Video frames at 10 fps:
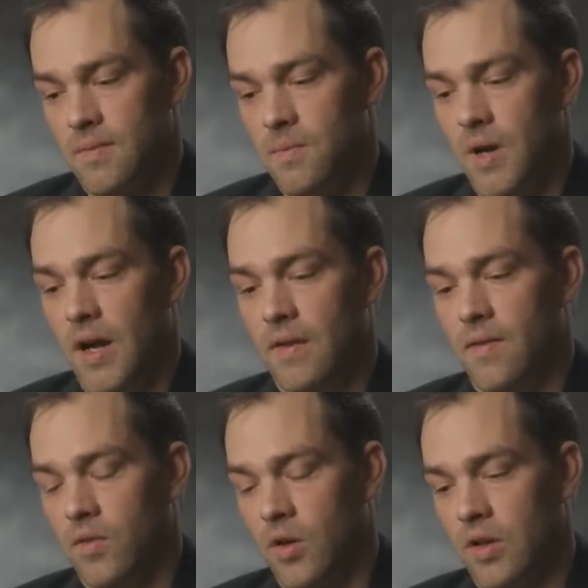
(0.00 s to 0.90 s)
But
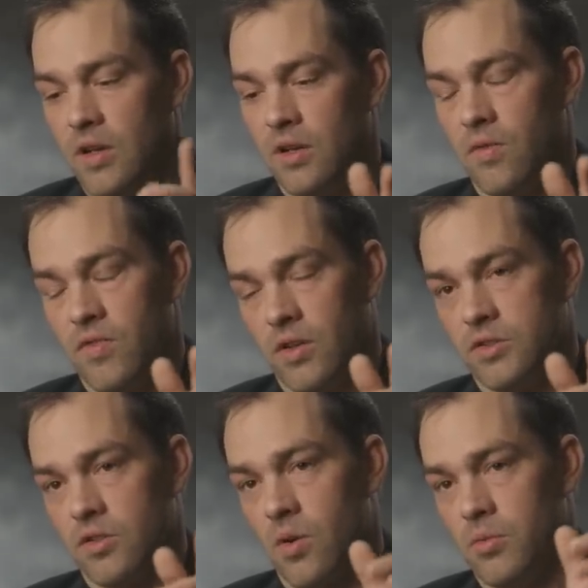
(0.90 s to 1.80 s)
looking into the
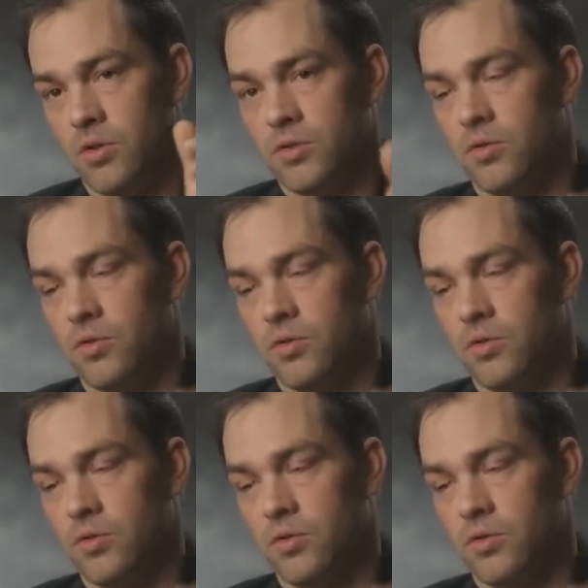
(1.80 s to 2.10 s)
village Armol